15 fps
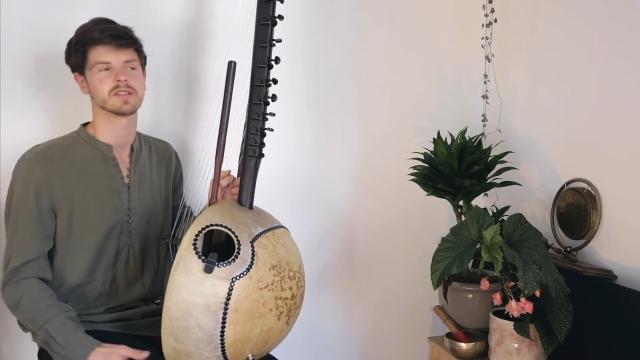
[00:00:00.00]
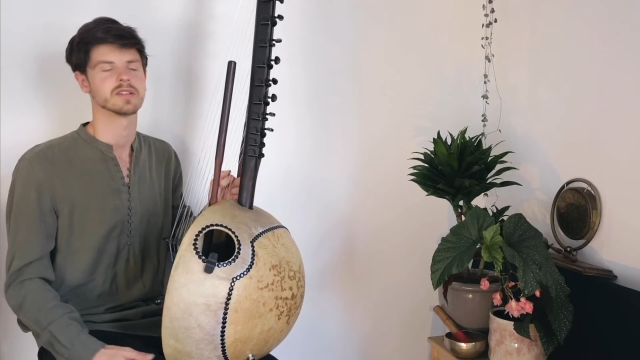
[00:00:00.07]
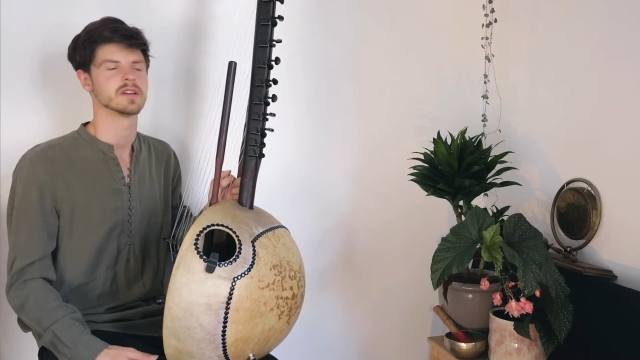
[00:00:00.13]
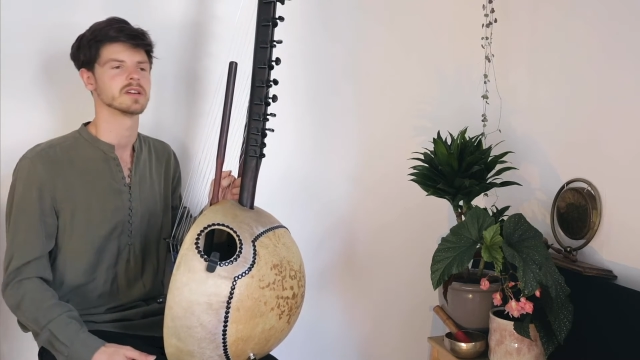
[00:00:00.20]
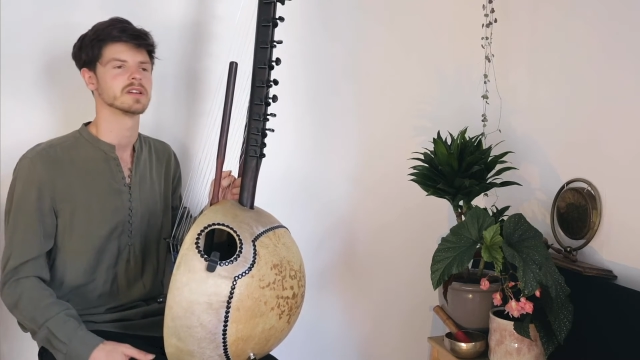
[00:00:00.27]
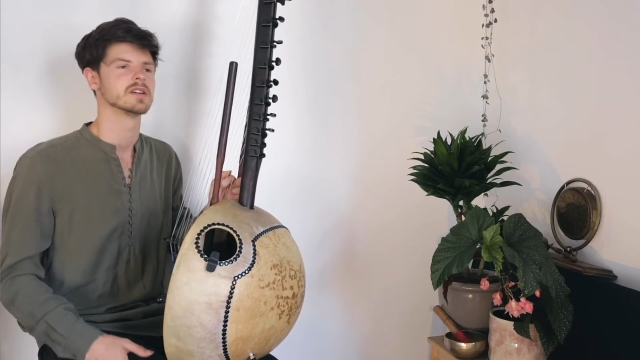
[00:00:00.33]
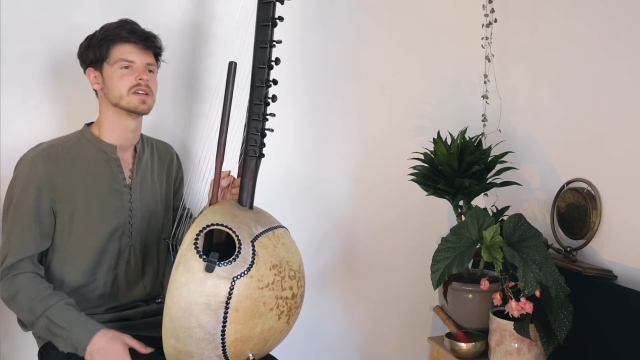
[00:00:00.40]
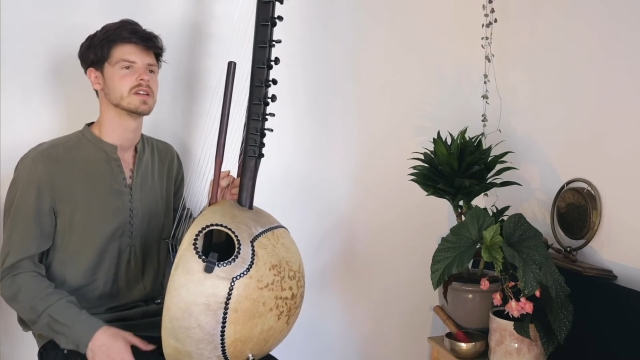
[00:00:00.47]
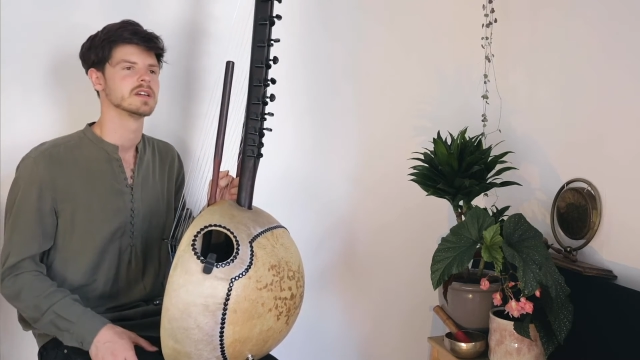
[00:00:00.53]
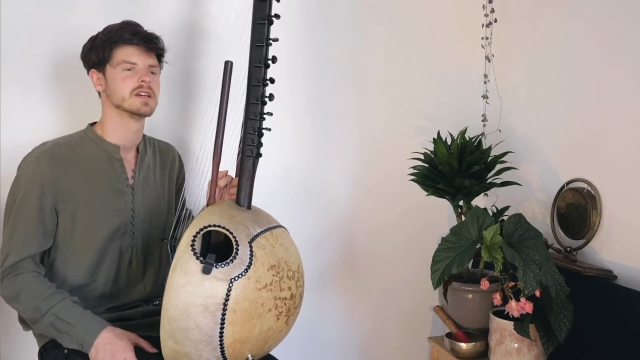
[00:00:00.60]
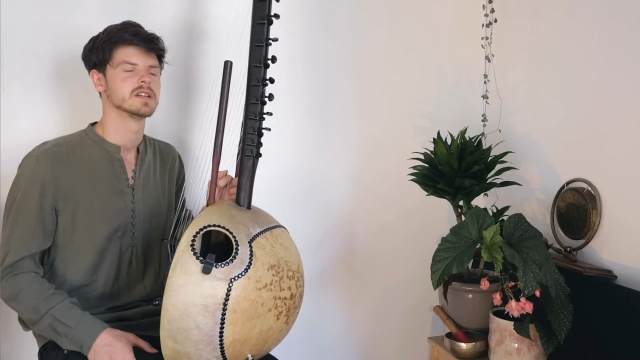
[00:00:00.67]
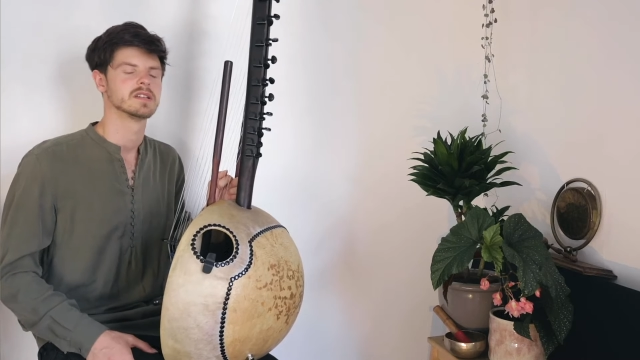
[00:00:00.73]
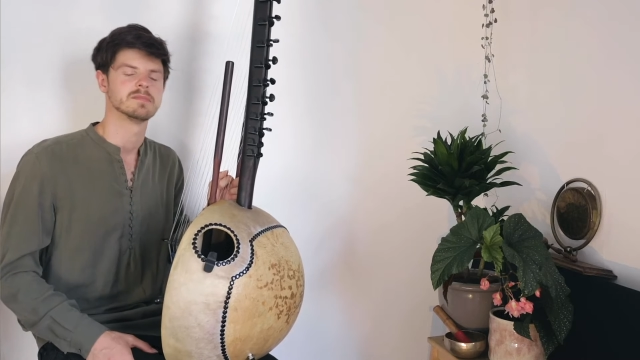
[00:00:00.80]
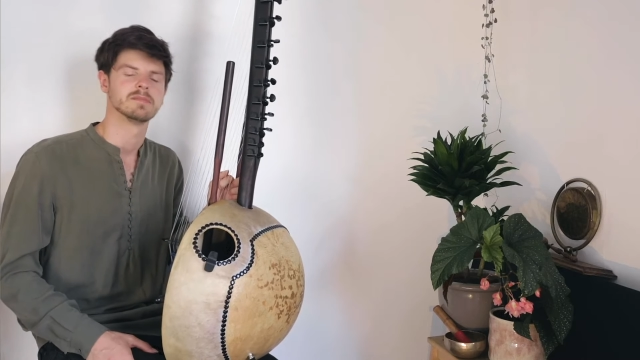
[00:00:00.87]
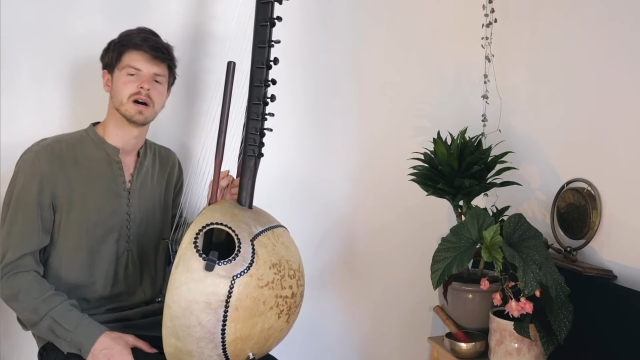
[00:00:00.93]
to
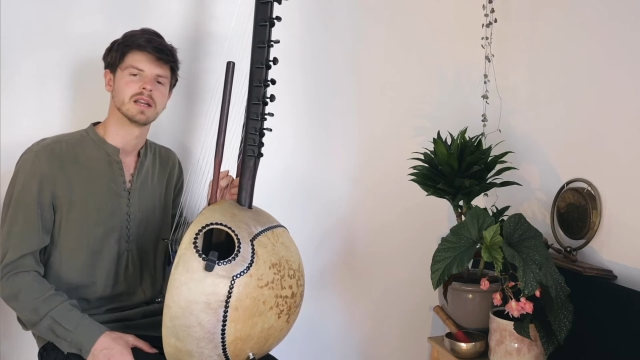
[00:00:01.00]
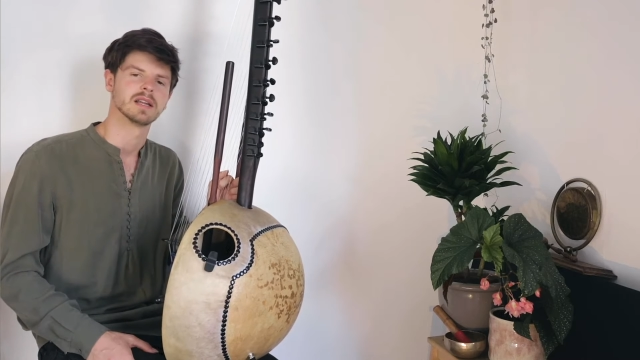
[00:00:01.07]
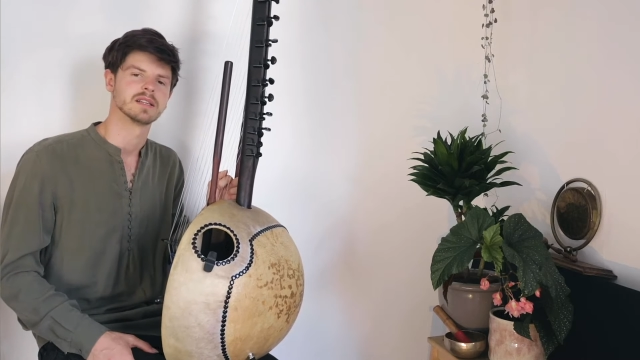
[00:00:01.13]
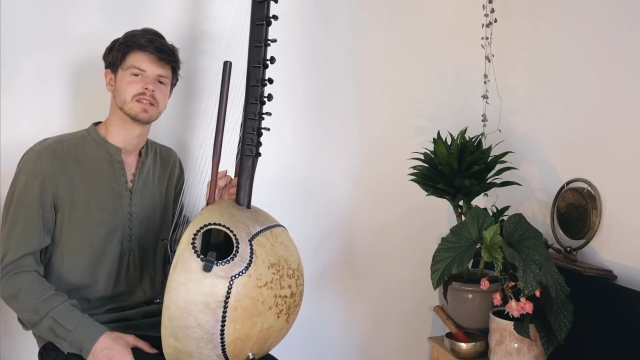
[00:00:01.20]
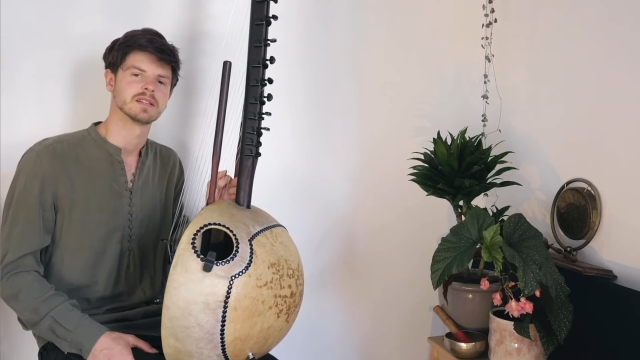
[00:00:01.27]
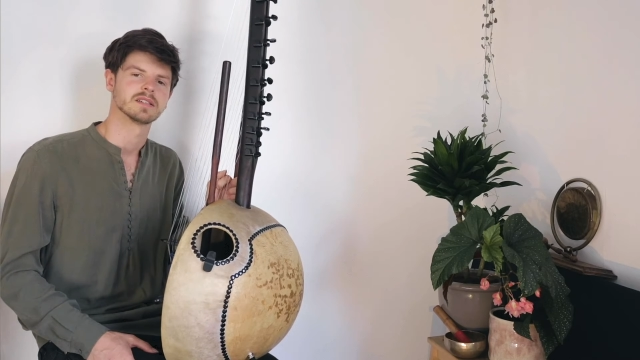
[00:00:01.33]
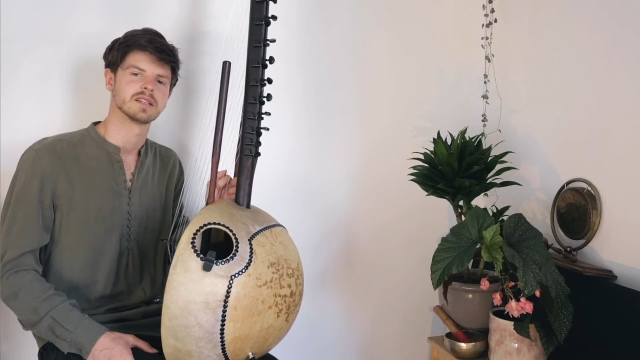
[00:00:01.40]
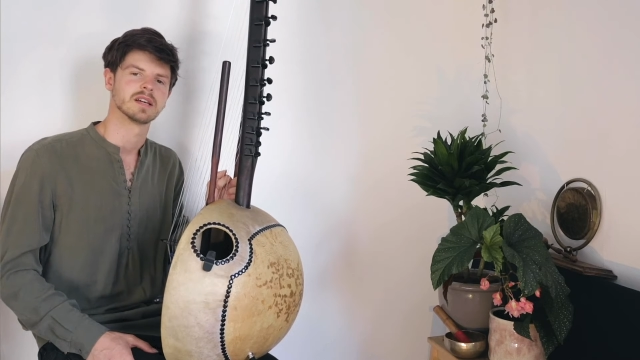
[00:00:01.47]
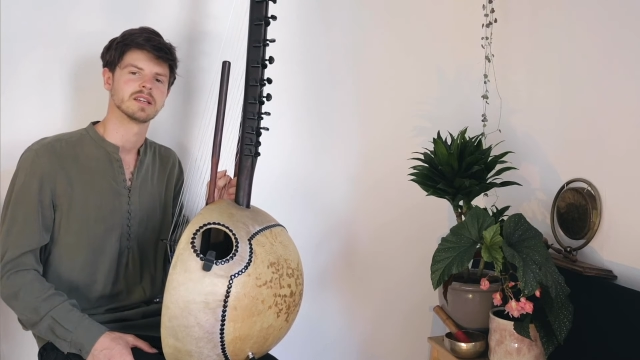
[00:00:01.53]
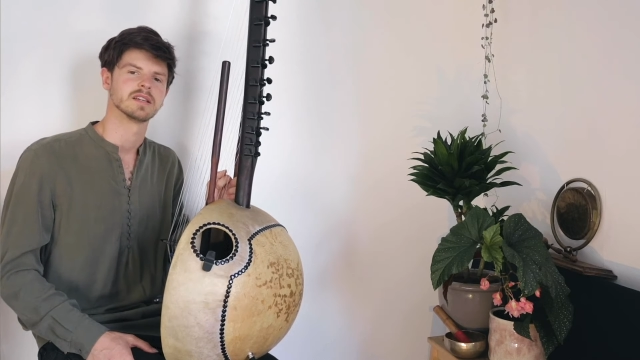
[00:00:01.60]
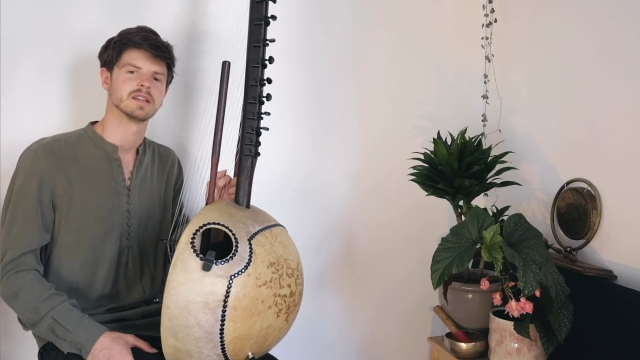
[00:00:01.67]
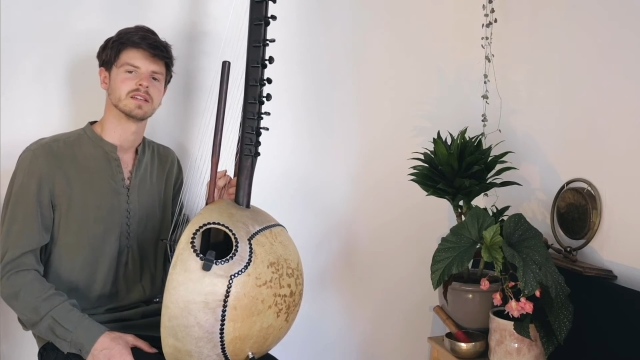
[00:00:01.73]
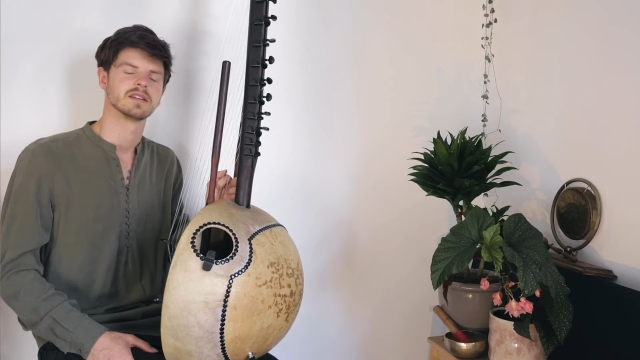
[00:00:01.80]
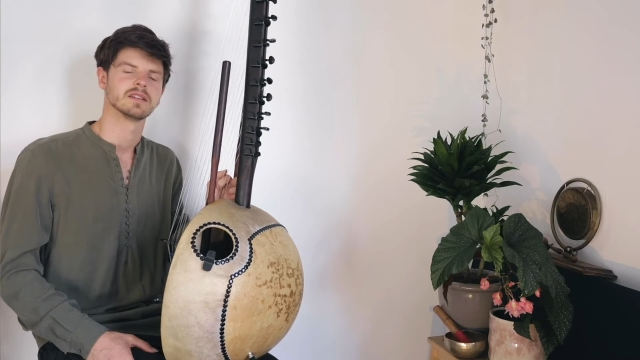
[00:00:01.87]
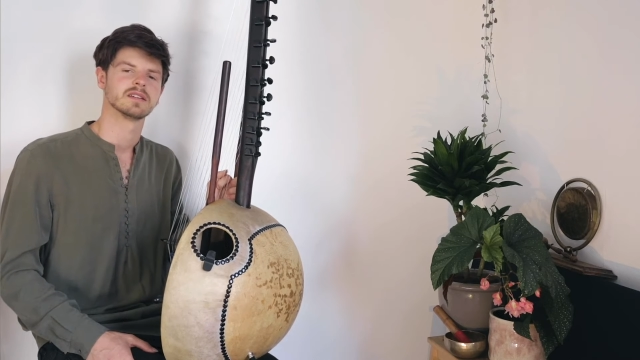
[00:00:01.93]
Mali to
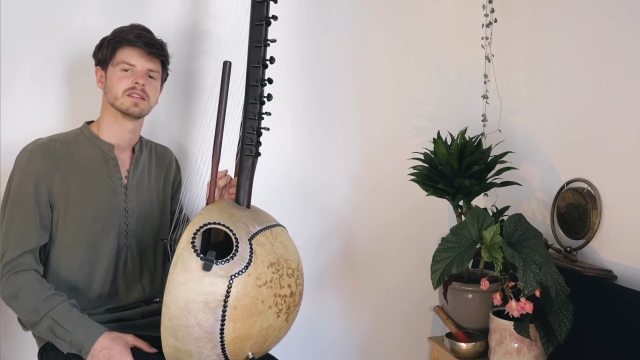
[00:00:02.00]
study